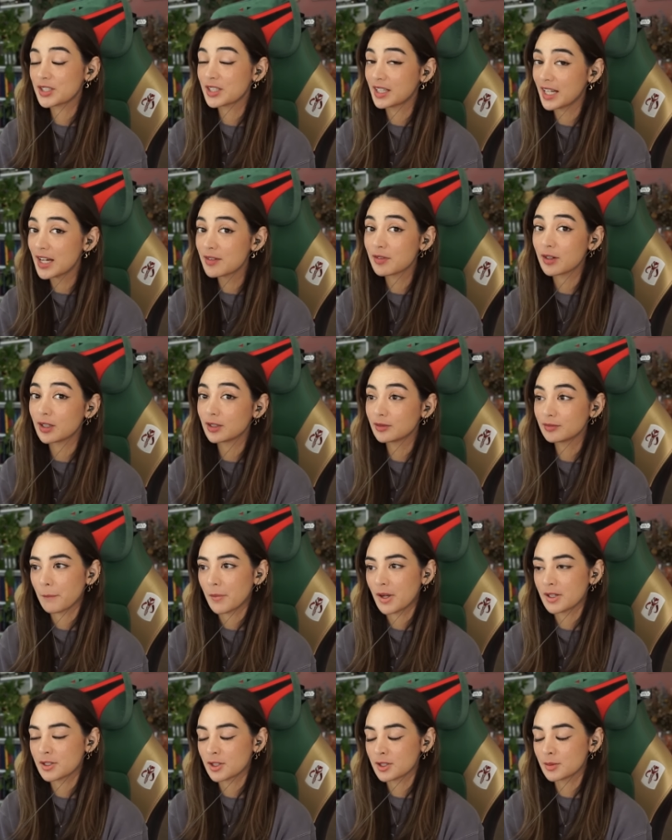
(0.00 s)
Clever.
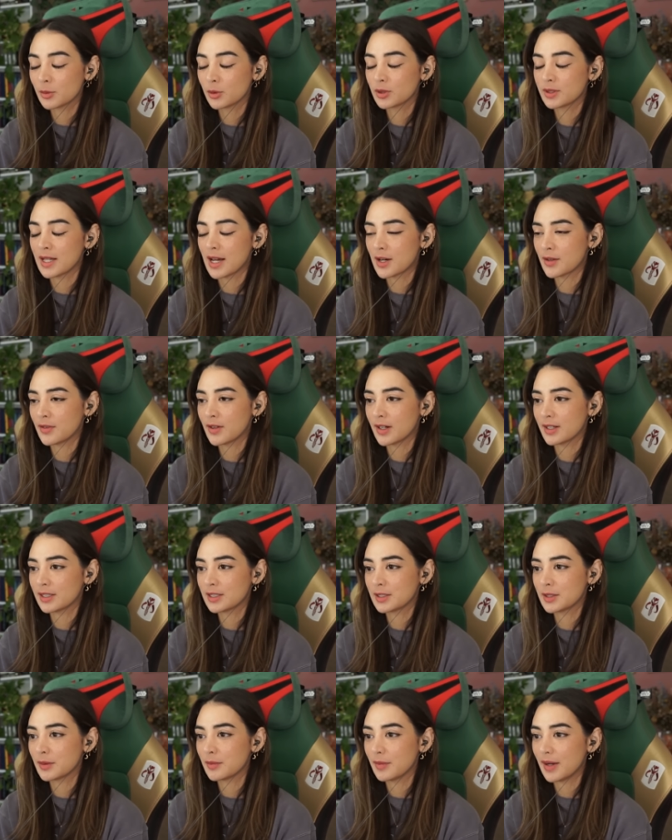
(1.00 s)
It's a small
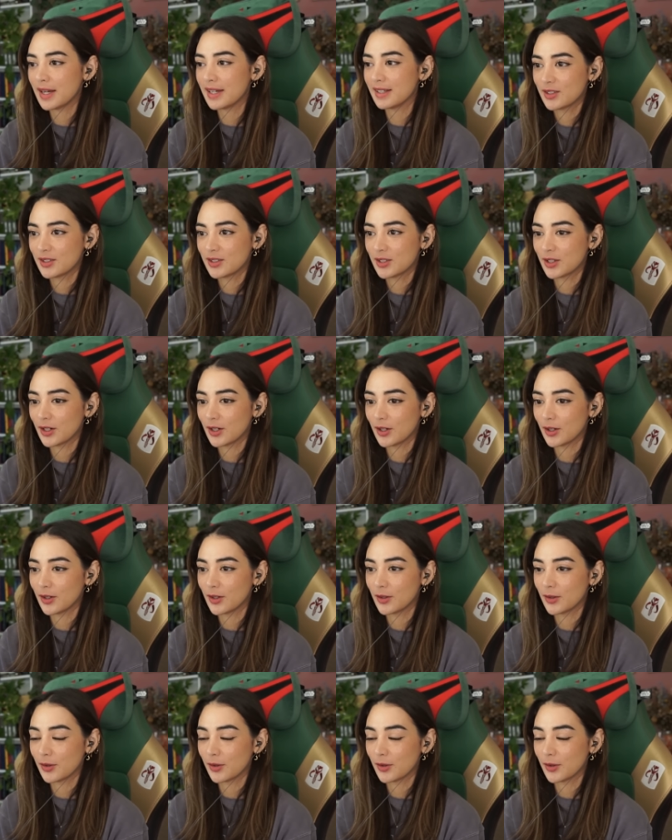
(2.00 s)
sacrifice to make to